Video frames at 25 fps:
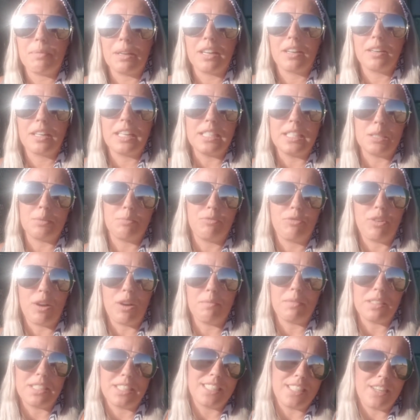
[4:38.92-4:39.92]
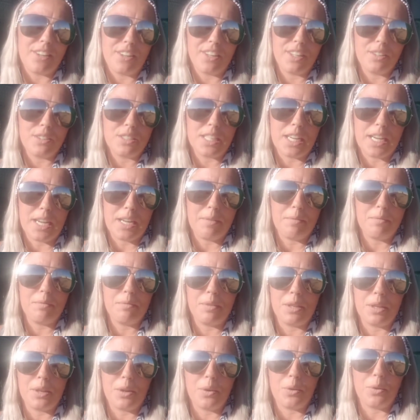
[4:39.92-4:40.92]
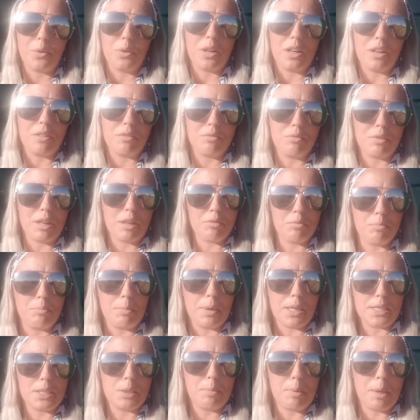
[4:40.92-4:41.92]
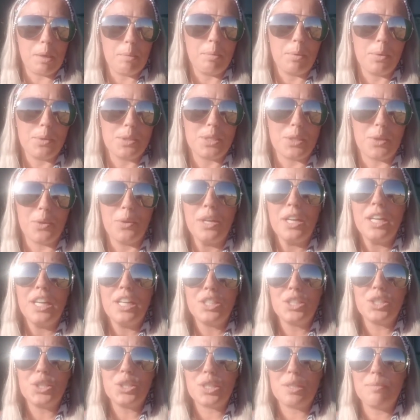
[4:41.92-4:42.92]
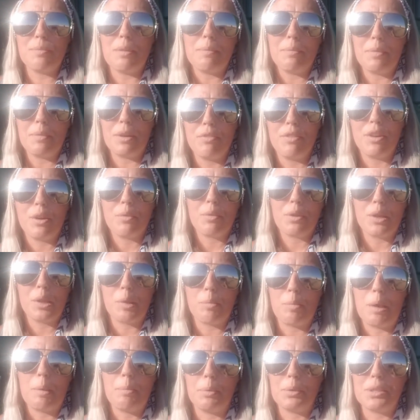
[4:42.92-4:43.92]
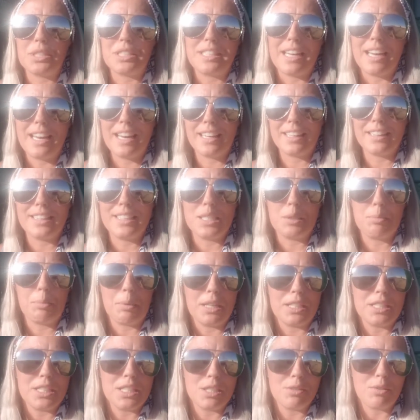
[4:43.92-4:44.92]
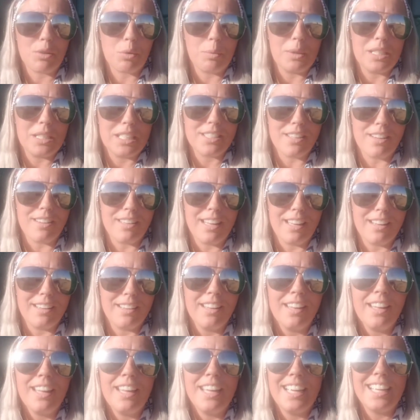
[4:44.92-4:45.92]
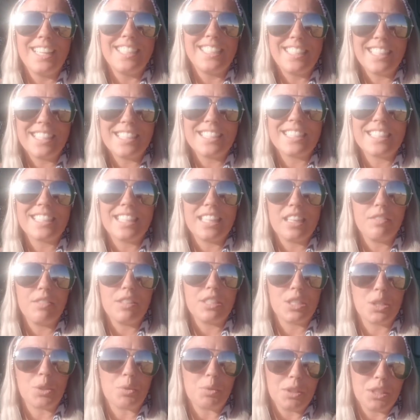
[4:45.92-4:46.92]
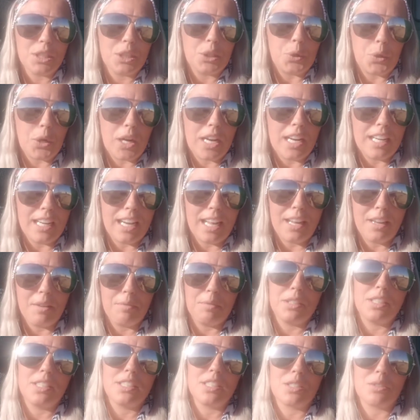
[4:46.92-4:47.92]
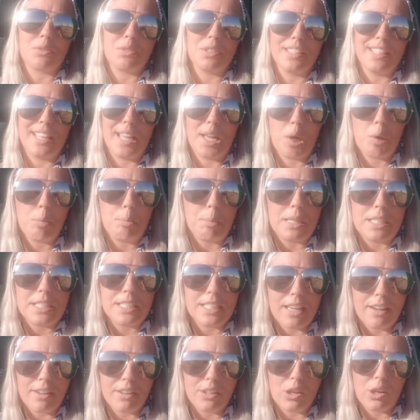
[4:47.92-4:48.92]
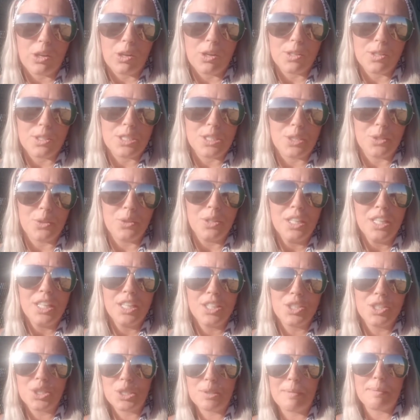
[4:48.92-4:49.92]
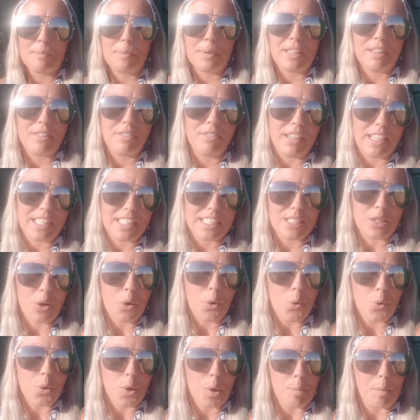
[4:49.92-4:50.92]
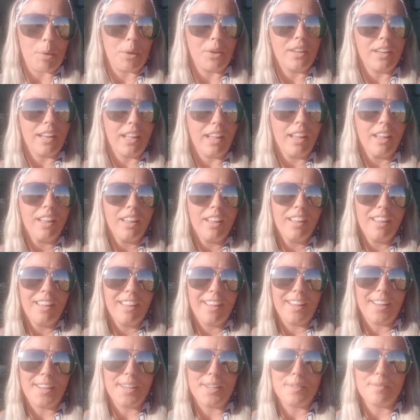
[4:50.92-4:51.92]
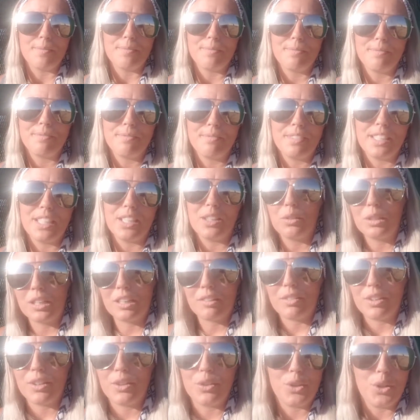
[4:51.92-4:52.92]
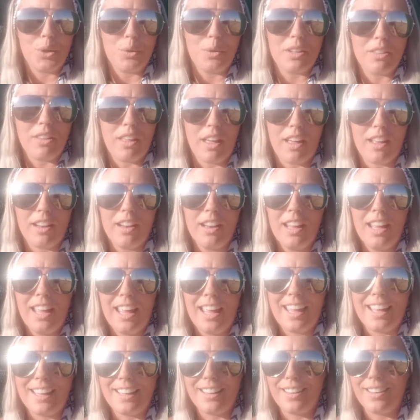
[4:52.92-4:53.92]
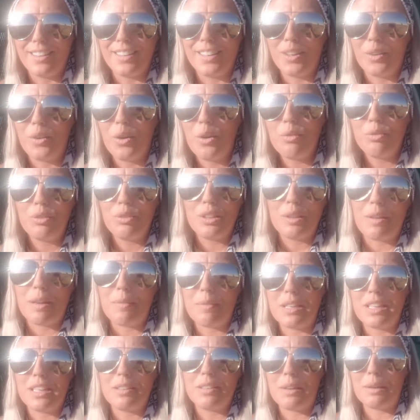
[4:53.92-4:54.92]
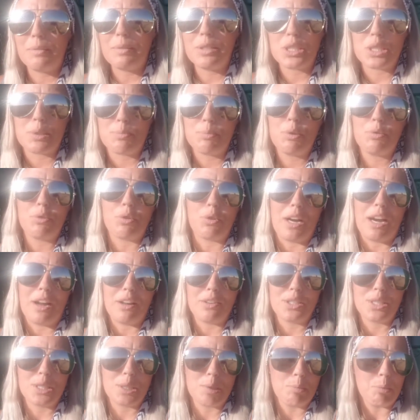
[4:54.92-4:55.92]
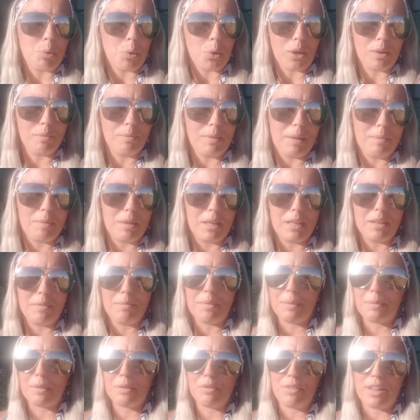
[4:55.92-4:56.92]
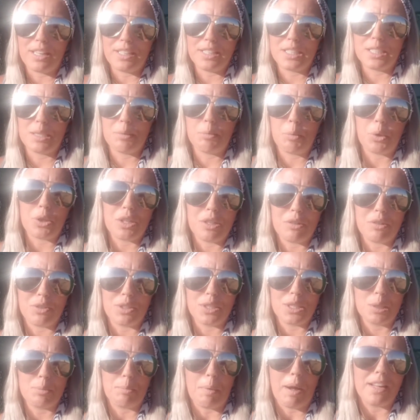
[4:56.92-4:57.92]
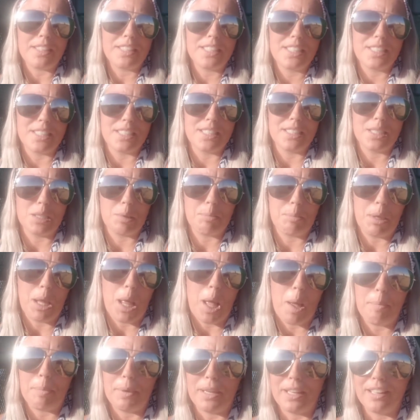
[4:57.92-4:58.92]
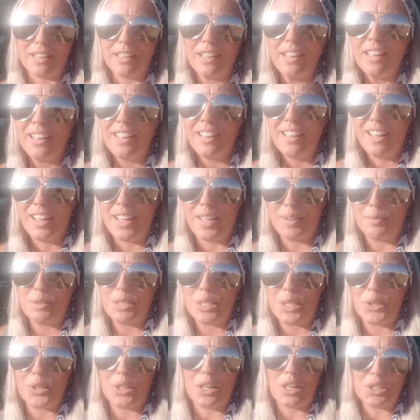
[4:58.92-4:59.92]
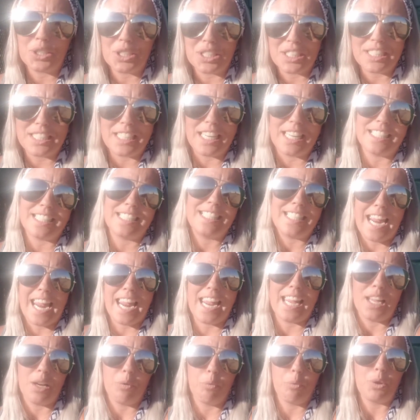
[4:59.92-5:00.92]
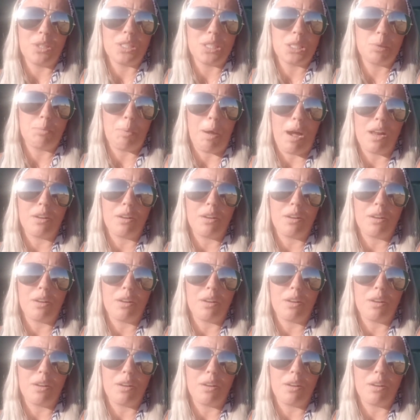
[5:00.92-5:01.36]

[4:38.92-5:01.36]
is from a stereotype, you know, of bus people. So just remember, if you're one of the people staying at these places for weeks on end, it doesn't give us a really great name. It doesn't really help us out at all. So just remember, it affects the whole community. you know, whenever you're doing that. And you know, hopefully maybe just move around some more. Maybe find some more different spots to plop in, so you're not just staying in one spot